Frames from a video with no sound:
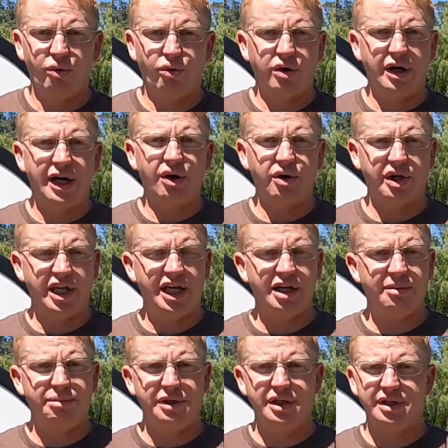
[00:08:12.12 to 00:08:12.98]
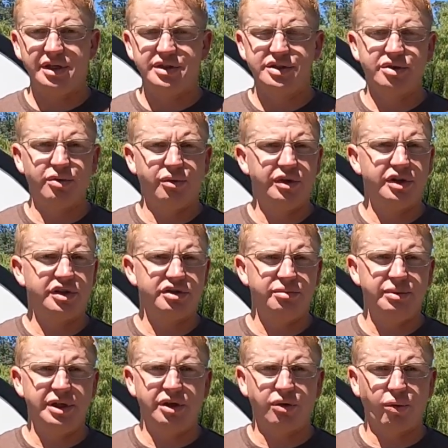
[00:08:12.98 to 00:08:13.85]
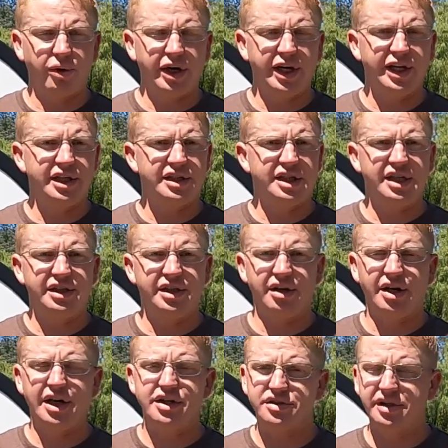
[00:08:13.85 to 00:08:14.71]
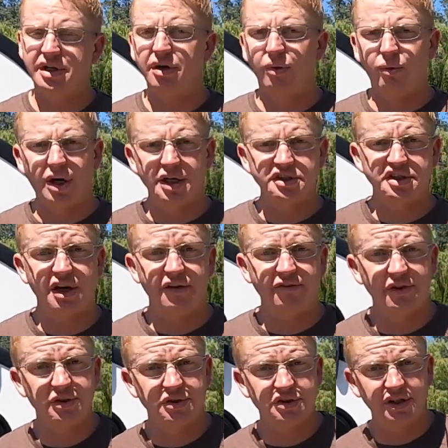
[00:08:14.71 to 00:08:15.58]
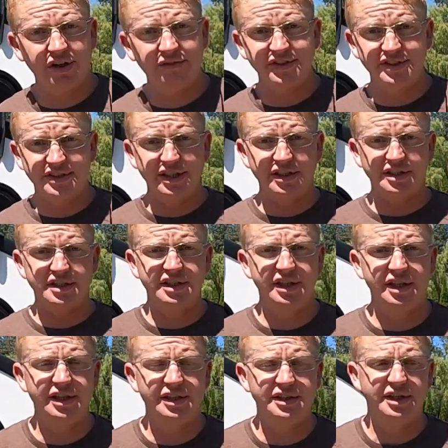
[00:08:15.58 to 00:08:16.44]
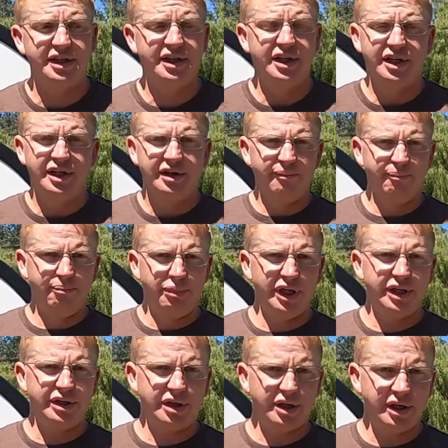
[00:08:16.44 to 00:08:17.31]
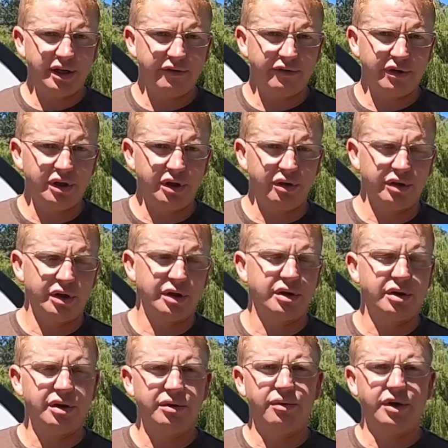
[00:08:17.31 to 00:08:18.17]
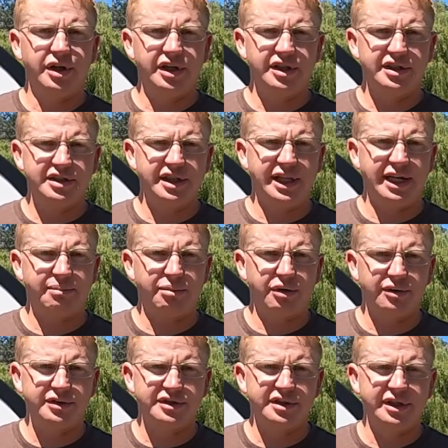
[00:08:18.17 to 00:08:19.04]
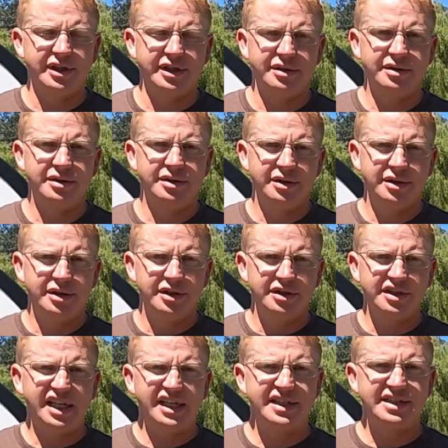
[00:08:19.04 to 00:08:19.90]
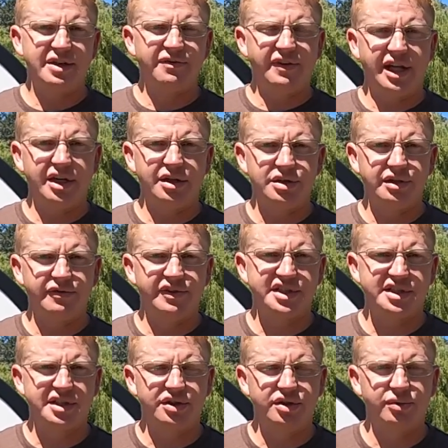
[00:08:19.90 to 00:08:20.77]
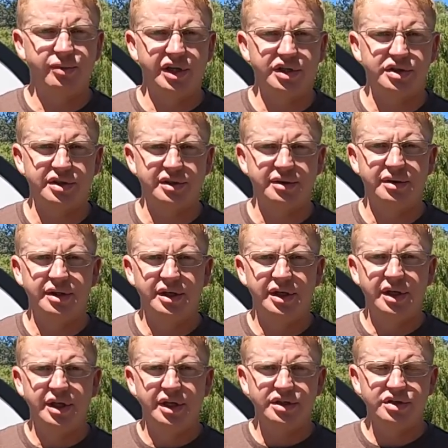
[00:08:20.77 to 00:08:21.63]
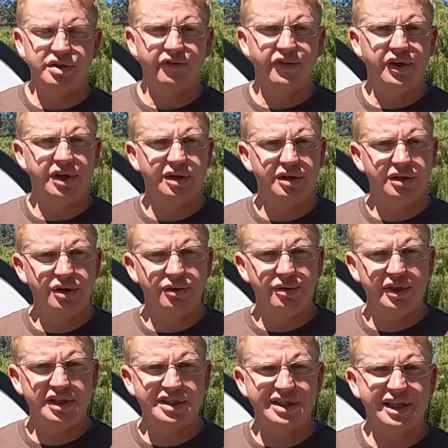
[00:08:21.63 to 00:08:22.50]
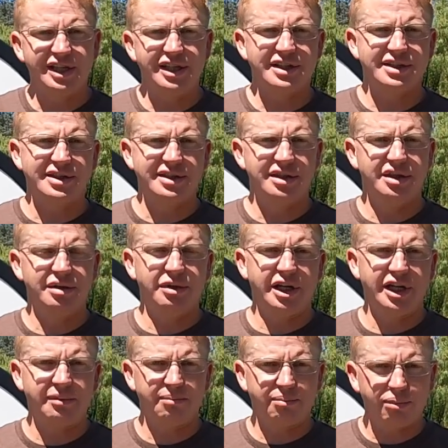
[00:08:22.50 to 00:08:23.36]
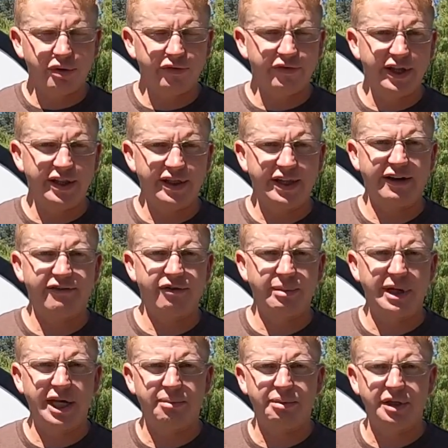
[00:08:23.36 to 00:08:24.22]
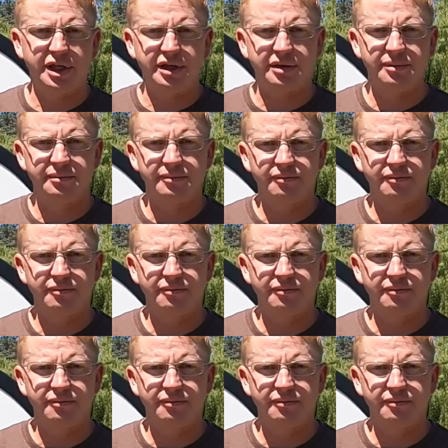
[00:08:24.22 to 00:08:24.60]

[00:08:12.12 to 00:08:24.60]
or out camping is going to be great, and they're actually going to watch out for your stuff instead of steal it, but you never know. You could run into that person that takes advantage of a situation. So if you can do these things, you might prevent that from happening.